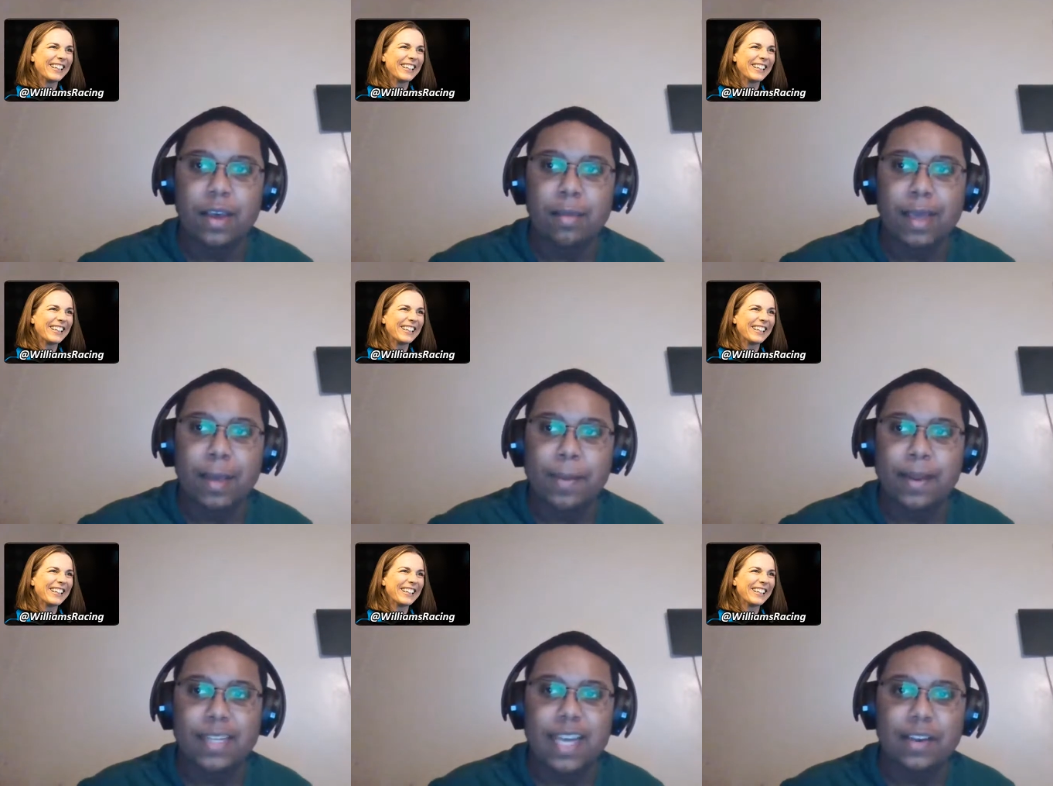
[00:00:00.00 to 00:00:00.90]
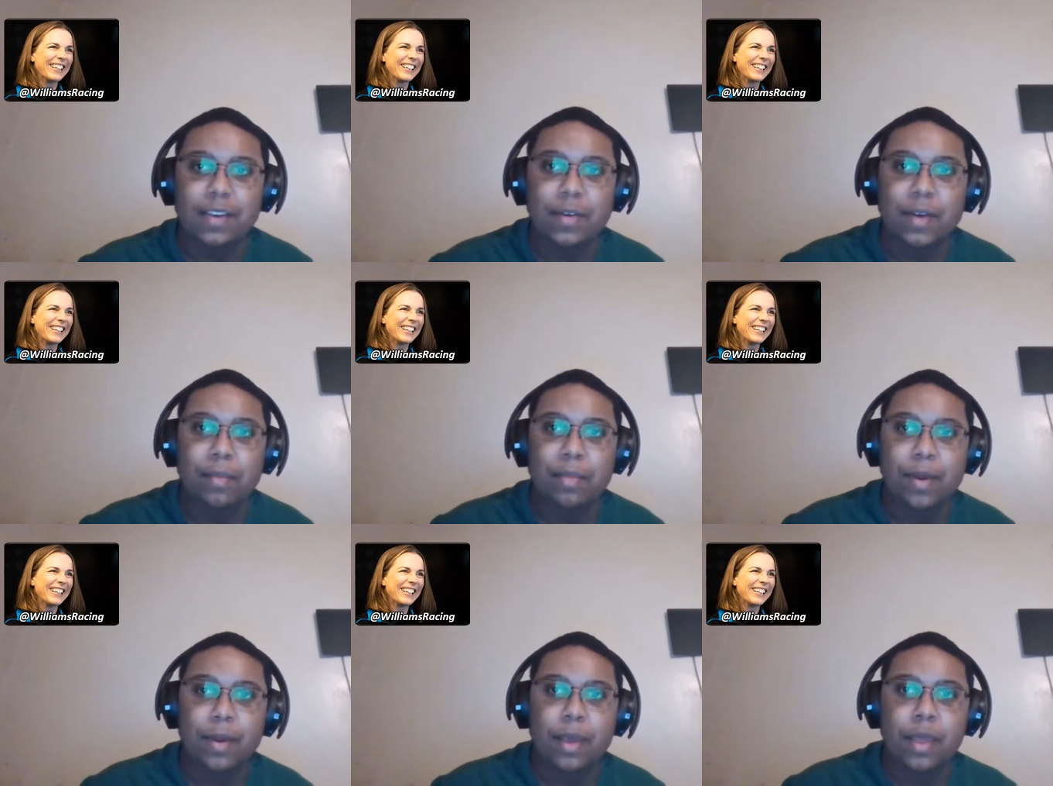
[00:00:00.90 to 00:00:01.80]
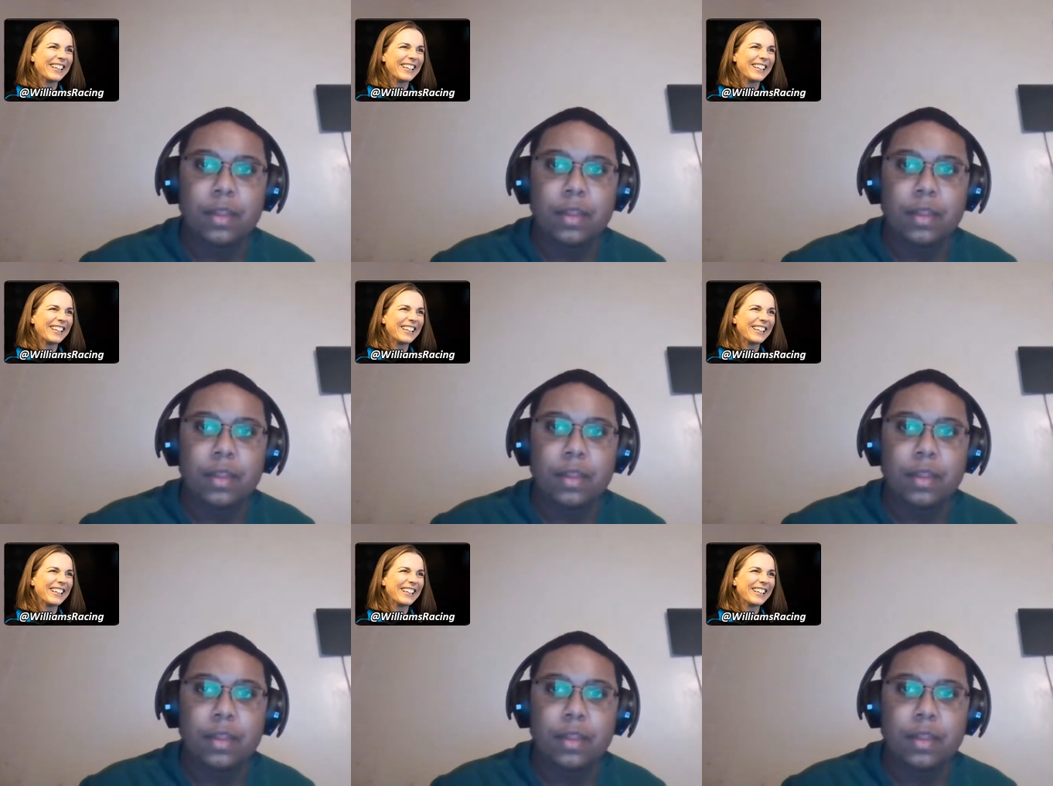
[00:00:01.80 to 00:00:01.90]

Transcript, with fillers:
Speaker 1: upcoming Italian Grand Prix.